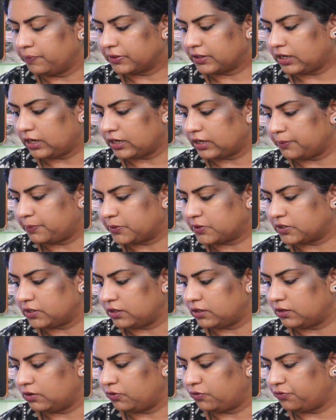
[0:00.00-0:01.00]

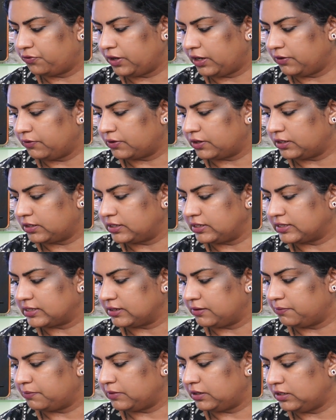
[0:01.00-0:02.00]
corruption,
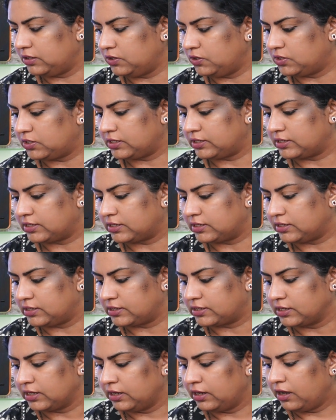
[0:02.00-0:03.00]
favoritism,
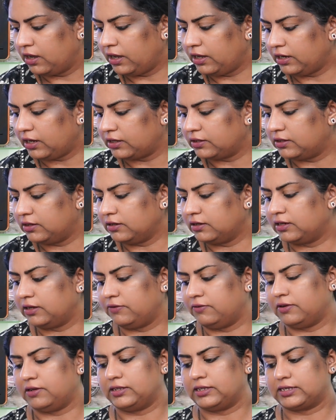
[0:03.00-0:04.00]
injustice and other
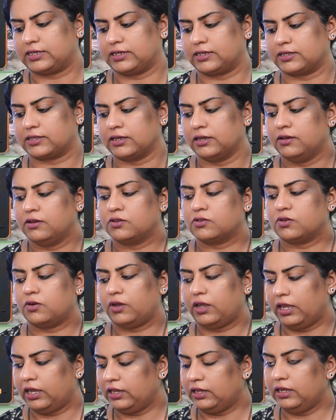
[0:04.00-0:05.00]
grievances. So,
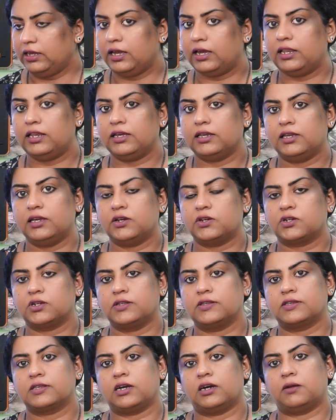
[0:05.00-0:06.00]
any
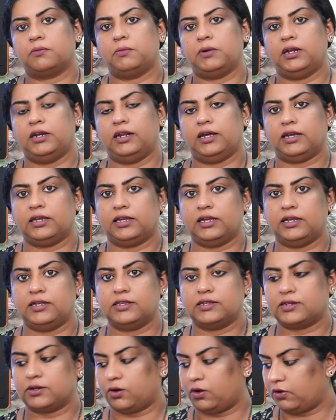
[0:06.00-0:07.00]
allegations are made
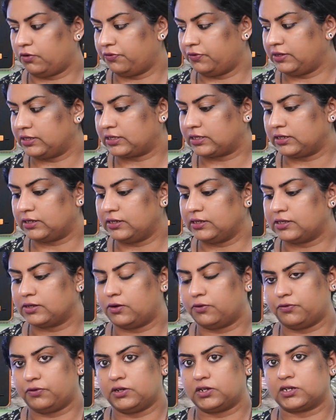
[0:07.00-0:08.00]
against officers,
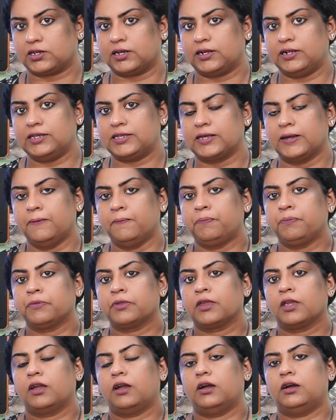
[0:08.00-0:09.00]
officials,
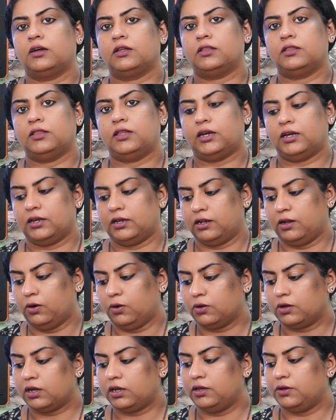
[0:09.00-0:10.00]
the
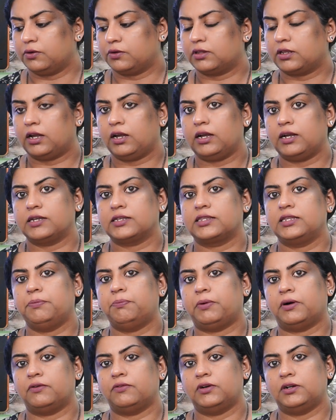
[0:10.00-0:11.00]
Lokayukta has the
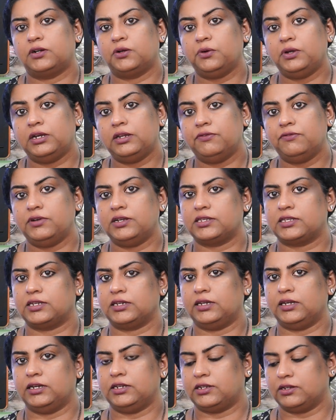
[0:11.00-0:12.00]
power to
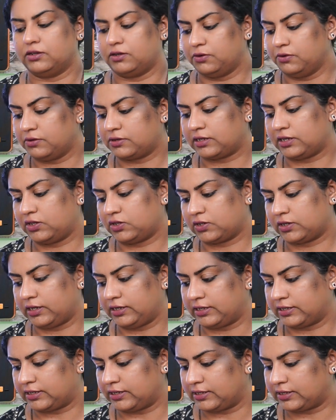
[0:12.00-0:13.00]
investigate into such
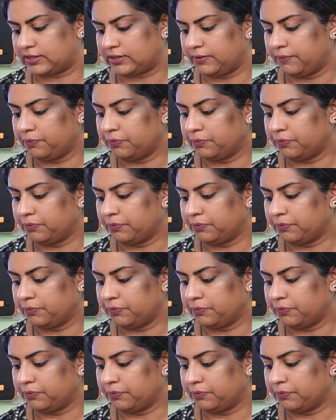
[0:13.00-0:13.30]
cases.